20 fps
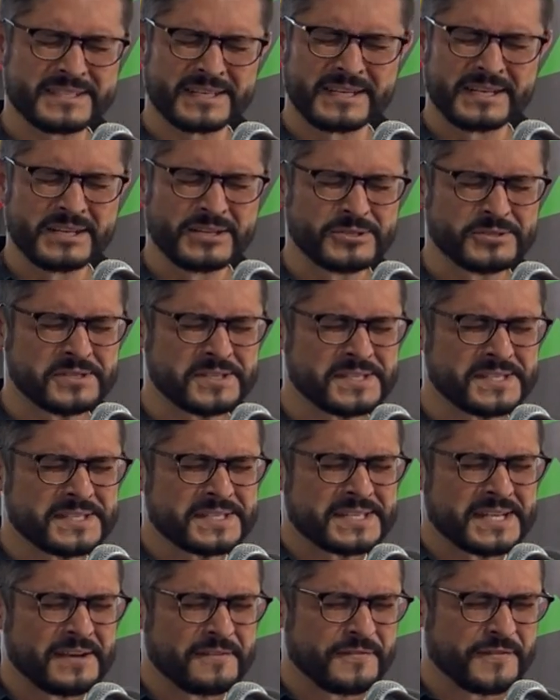eternal
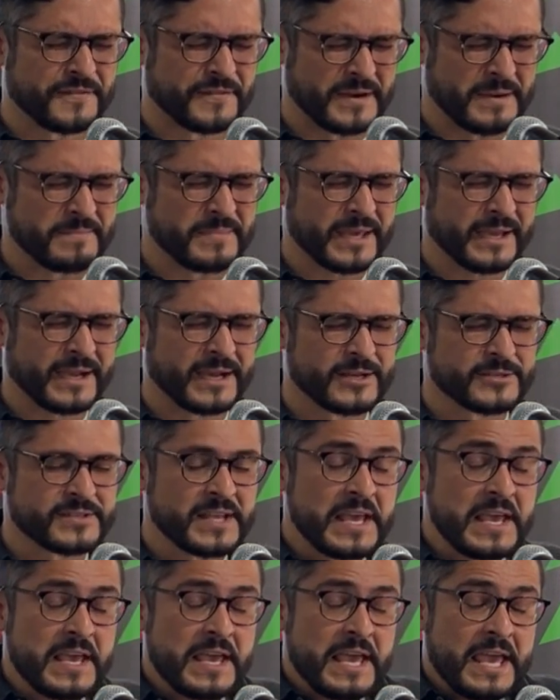suffering,
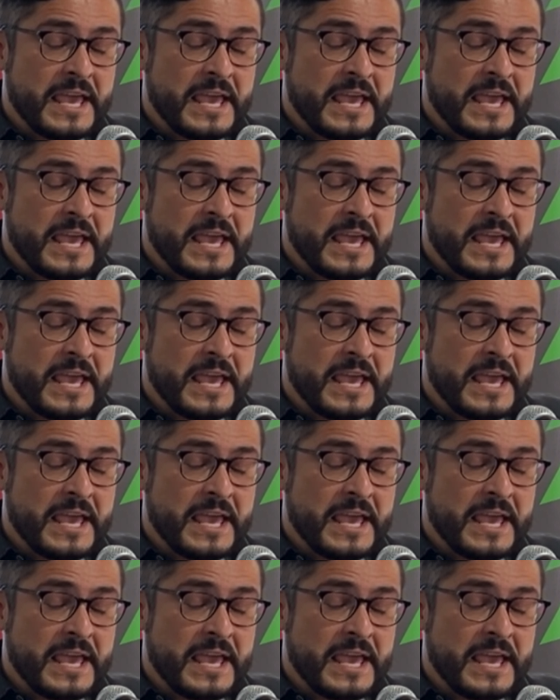because